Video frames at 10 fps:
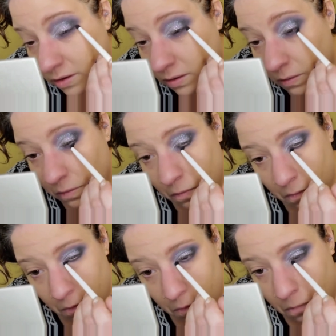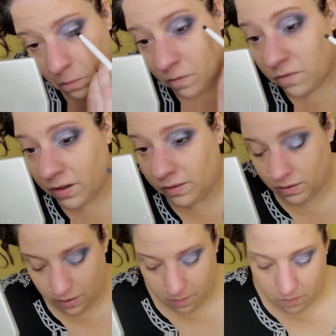of
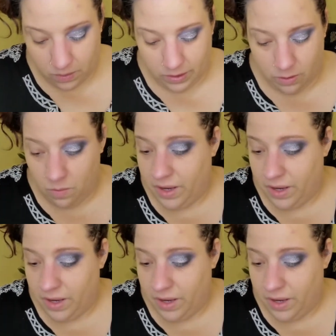fixing up a little